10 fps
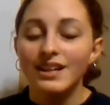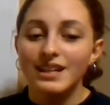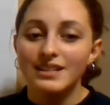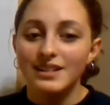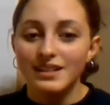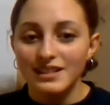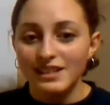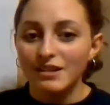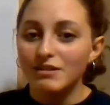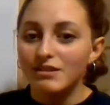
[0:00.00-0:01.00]
is going to
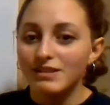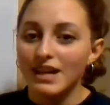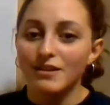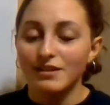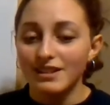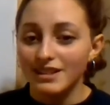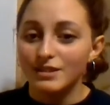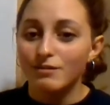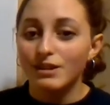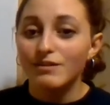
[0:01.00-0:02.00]
slow you down because it's
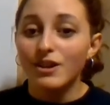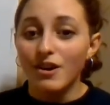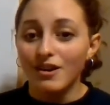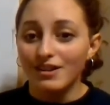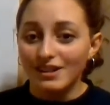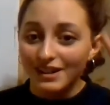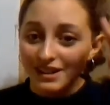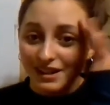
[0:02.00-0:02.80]
one of the harder